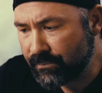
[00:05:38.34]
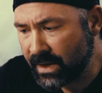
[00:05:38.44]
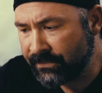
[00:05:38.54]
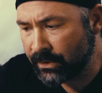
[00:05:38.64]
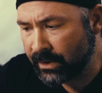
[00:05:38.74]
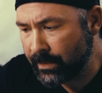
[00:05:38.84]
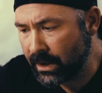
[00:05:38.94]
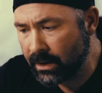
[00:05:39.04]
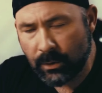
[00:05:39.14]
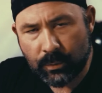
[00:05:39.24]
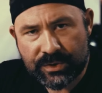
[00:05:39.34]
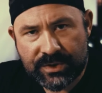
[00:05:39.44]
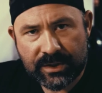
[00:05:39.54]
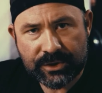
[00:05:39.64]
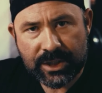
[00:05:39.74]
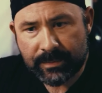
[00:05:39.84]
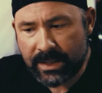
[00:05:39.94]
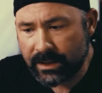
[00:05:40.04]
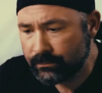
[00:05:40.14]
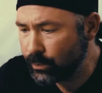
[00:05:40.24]
If you're in America, we'll still ship to
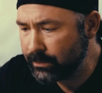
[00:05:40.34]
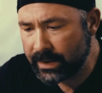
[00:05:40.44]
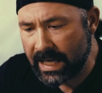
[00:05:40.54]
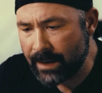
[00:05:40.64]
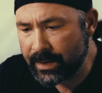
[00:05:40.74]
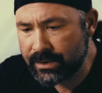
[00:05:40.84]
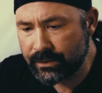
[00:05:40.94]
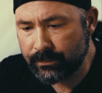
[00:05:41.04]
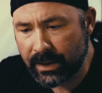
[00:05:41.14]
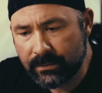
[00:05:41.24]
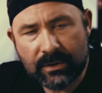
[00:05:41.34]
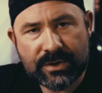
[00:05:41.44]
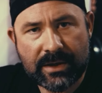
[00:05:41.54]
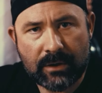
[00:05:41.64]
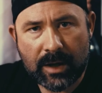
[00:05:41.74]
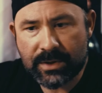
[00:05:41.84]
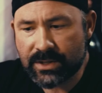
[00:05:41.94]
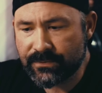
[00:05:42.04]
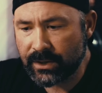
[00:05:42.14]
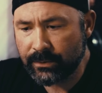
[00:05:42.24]
you. We'd be happy to, but there's other
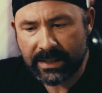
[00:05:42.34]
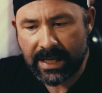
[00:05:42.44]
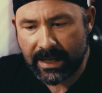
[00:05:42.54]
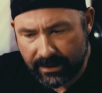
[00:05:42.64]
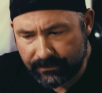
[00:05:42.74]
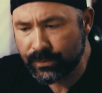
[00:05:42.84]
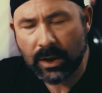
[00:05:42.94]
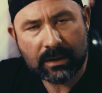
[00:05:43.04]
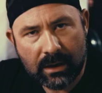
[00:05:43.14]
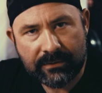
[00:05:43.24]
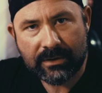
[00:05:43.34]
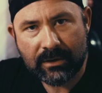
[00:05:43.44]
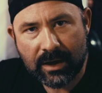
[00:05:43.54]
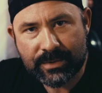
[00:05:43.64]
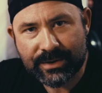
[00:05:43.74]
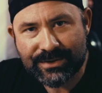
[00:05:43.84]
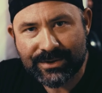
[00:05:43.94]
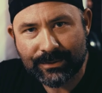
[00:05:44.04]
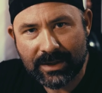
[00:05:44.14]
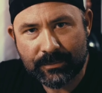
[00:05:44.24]
options for you in Canada, not a lot of other options,
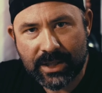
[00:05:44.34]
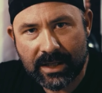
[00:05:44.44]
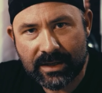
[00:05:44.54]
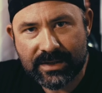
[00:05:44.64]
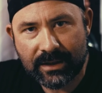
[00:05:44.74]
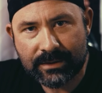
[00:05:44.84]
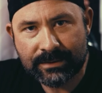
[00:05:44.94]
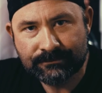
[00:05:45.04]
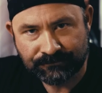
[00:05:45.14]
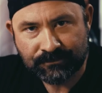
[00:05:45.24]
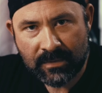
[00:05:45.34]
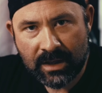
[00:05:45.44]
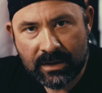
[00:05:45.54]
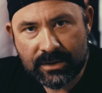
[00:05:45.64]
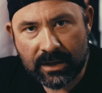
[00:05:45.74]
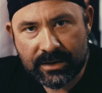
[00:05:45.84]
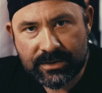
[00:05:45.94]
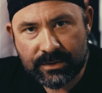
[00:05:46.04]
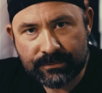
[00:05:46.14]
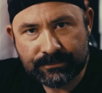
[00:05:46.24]
so come check us out. Talk to you
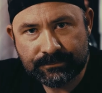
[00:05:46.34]
soon.